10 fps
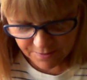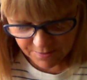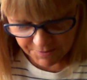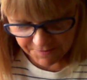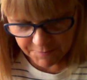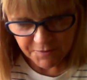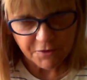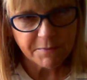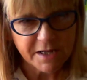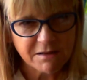with some sort
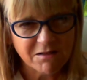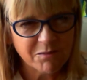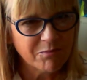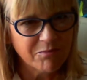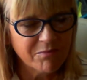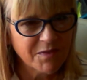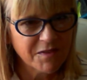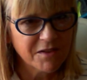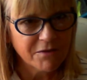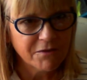of metal
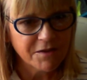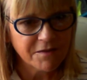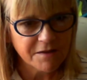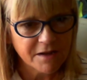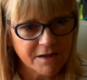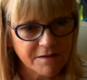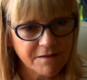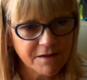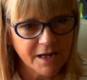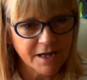stuff inside,
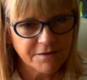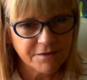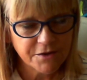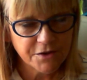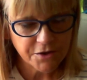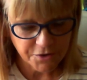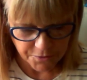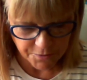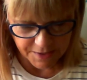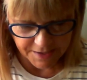and you